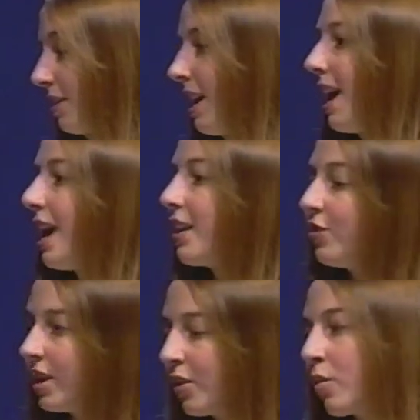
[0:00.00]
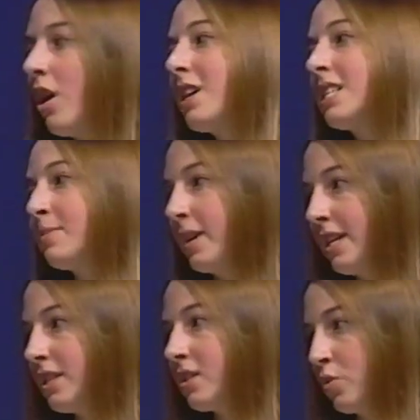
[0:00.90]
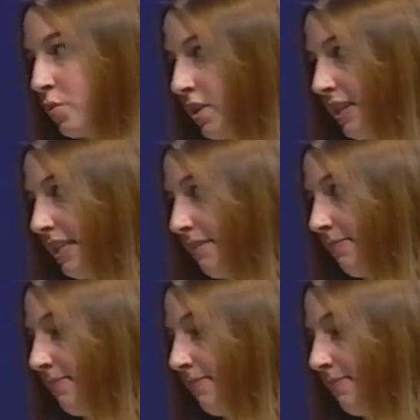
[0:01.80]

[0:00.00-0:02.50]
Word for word: Uh -oh. And if you get it wrong, it's minus 20.